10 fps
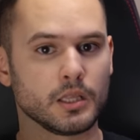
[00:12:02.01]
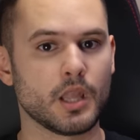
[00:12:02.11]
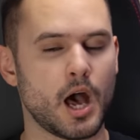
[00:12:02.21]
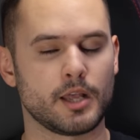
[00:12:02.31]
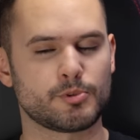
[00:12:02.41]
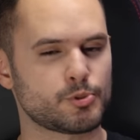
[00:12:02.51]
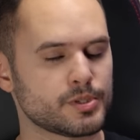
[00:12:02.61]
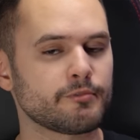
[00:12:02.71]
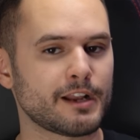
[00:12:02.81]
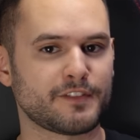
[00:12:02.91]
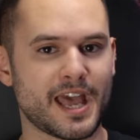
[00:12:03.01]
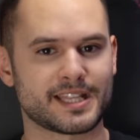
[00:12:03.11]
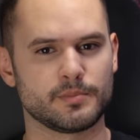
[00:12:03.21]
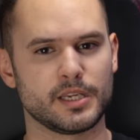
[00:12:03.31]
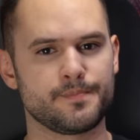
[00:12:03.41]
a lot, which was a red flag
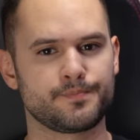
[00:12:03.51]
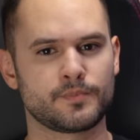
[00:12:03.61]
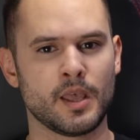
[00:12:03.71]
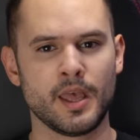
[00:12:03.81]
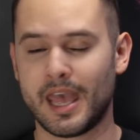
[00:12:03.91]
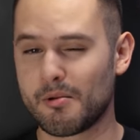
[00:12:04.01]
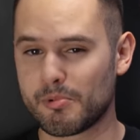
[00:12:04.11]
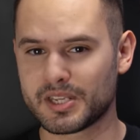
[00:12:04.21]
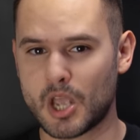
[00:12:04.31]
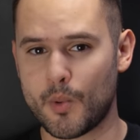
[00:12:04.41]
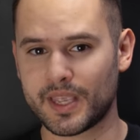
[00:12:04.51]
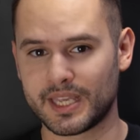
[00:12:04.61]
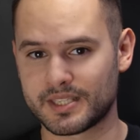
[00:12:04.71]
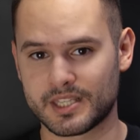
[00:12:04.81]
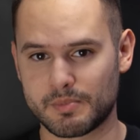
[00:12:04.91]
to me. And when going
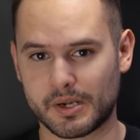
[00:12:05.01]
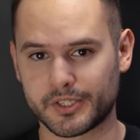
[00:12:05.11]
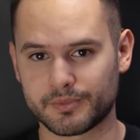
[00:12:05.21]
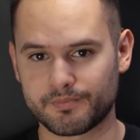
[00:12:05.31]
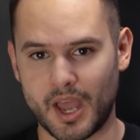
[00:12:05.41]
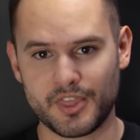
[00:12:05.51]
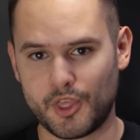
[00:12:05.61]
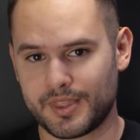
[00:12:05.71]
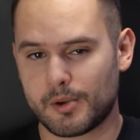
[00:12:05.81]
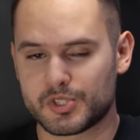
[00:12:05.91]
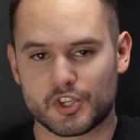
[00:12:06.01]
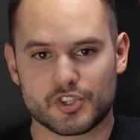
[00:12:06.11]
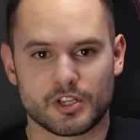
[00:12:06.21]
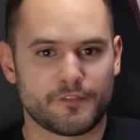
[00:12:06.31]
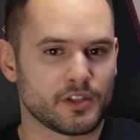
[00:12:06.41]
into this monitor, I thought that was
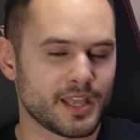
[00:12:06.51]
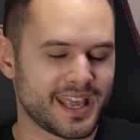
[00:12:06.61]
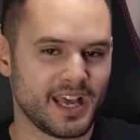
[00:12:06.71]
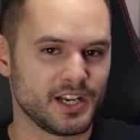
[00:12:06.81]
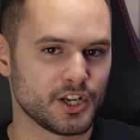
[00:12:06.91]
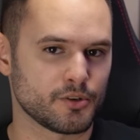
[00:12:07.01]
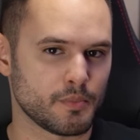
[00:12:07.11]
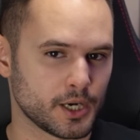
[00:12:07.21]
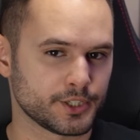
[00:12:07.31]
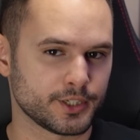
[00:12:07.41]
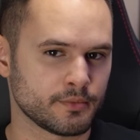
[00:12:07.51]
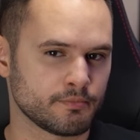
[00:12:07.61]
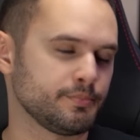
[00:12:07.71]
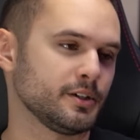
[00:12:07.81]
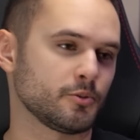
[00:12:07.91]
just gonna feel like any other monitor,
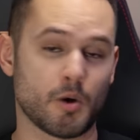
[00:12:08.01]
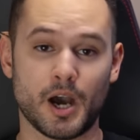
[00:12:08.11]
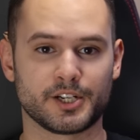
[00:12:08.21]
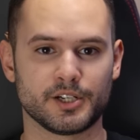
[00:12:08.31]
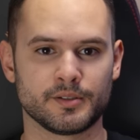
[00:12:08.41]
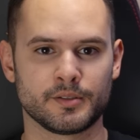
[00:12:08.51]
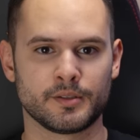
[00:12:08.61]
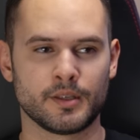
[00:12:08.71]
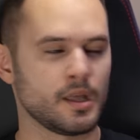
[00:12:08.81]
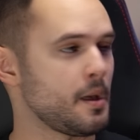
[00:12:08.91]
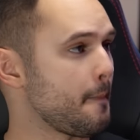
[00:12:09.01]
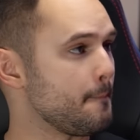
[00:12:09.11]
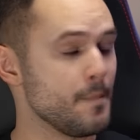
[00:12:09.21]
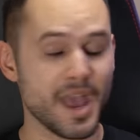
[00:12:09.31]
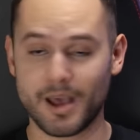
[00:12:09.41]
but wider.
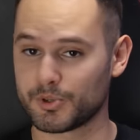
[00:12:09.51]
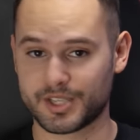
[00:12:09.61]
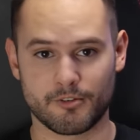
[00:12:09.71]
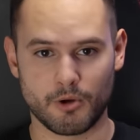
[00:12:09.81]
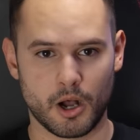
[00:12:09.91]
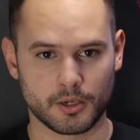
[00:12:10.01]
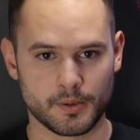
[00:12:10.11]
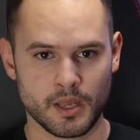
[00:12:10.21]
Man, was I wrong.